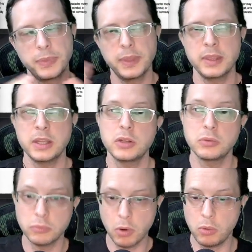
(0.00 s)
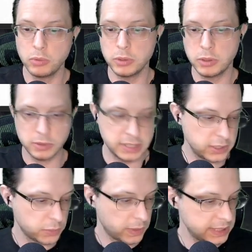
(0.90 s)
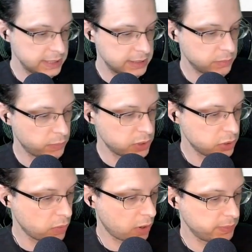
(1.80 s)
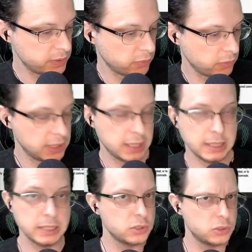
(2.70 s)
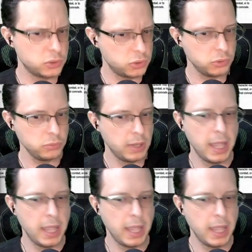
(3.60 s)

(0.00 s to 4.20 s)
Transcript: Then you roll your d20s, which you always roll at least 2.